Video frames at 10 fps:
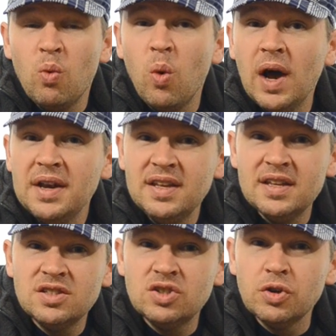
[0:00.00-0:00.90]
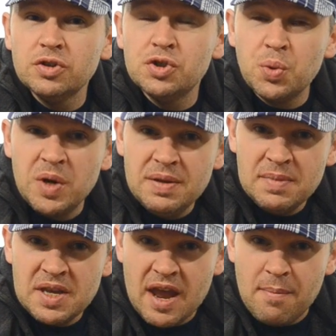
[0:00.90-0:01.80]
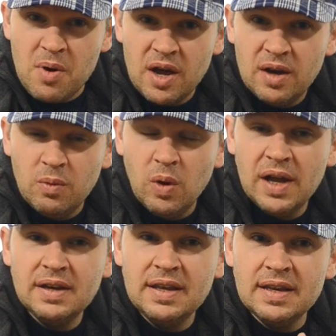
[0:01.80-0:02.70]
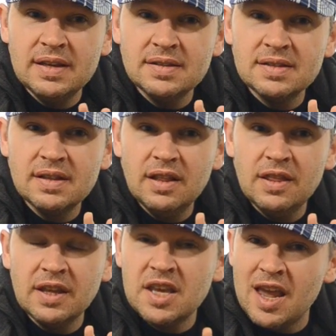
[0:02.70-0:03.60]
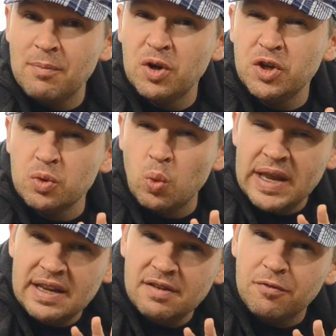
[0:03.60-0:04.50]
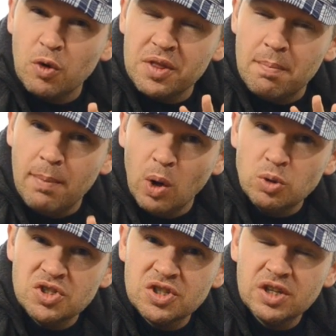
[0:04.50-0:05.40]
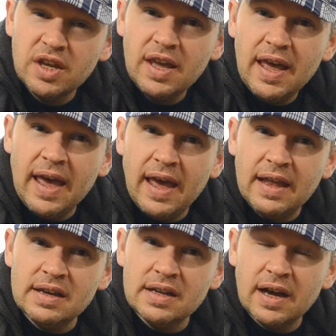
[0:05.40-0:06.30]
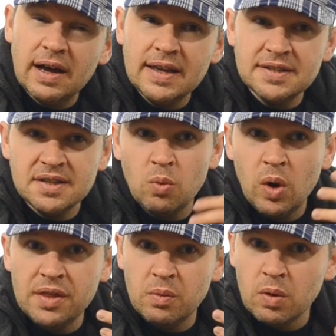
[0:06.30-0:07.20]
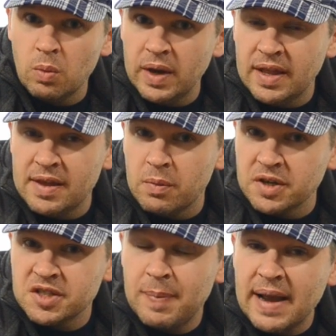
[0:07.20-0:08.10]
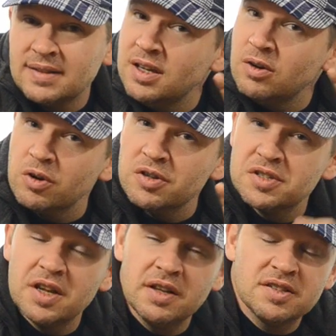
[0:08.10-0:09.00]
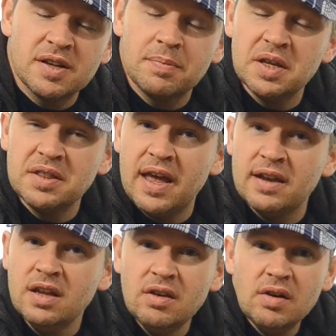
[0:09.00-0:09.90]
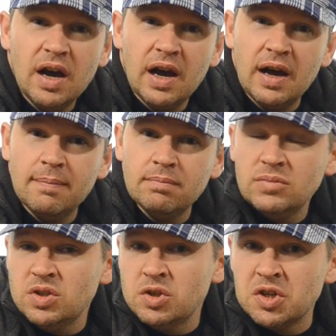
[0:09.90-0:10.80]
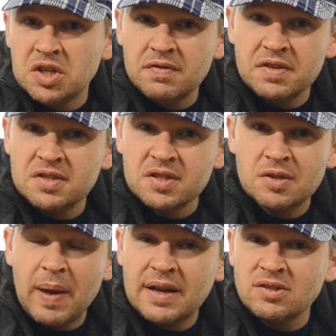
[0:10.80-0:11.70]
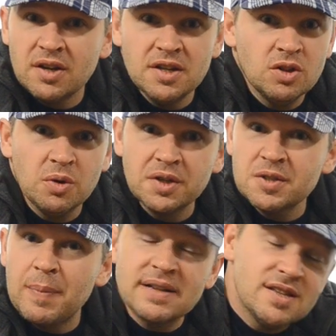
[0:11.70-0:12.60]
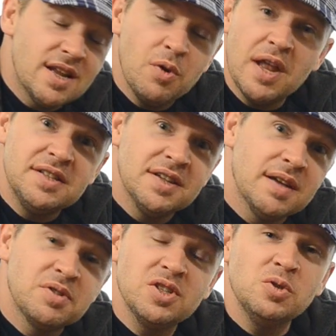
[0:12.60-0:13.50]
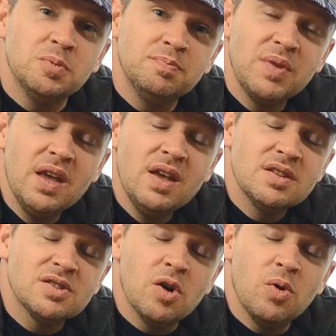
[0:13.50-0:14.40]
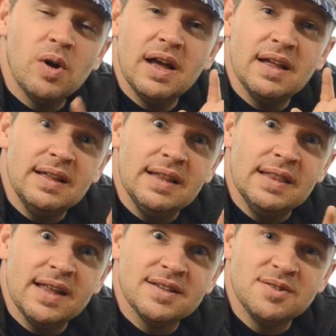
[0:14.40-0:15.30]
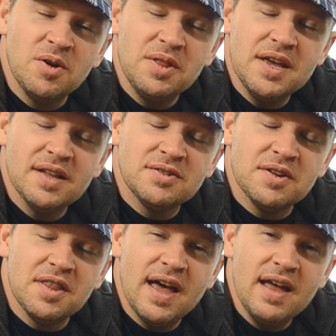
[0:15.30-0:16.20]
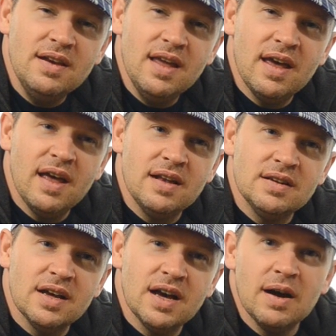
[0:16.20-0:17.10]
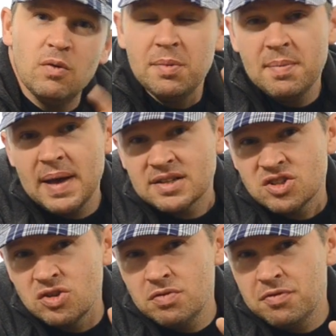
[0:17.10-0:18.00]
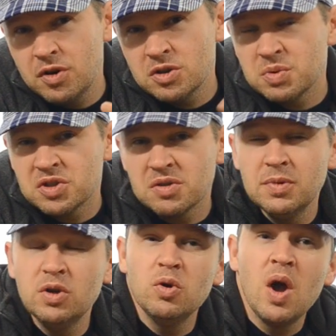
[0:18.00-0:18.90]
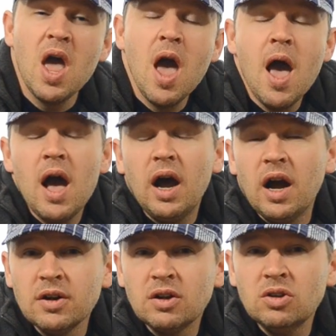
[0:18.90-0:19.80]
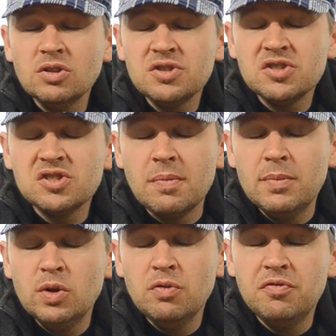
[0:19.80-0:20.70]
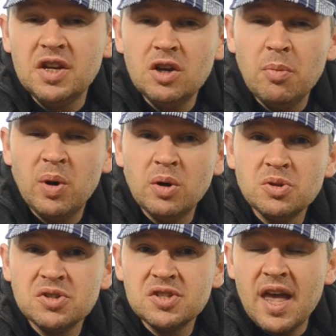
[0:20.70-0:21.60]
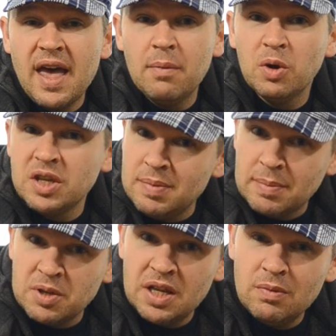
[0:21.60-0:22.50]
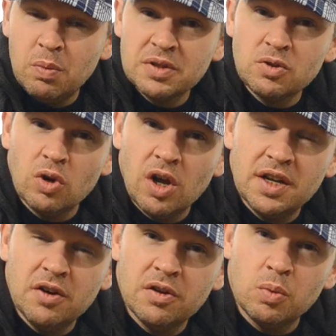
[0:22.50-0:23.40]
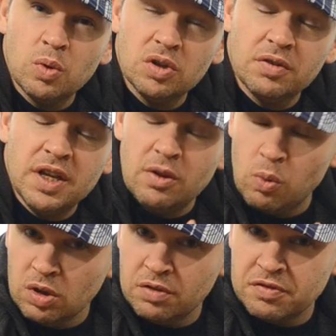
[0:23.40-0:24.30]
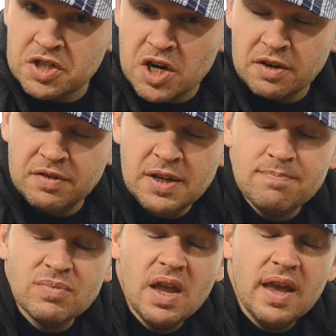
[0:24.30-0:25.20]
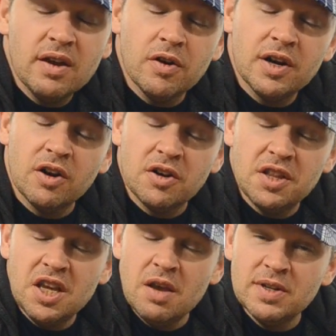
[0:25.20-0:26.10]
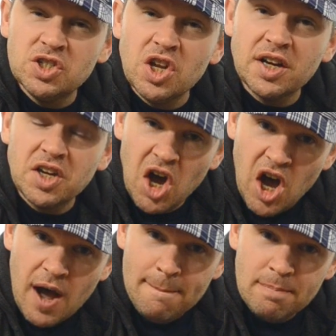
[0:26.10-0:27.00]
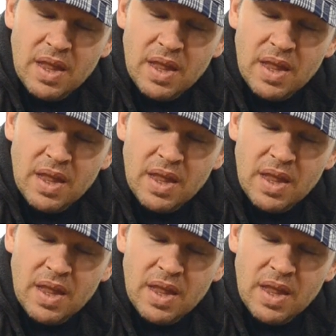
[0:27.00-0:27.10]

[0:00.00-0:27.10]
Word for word: what is your dream camera? What is the camera you're waiting for the most? And uh, is it one that we're that we're expecting, or is it something that um, you can give us the specs on and don't expect it out anytime soon? So uh, let us know the answer to that, and uh, we'll be back soon, folks, with some new articles, some new video posts, and we'll keep you up to date with what's going on here at the world of, in the world of photography here at artoftheimage.com.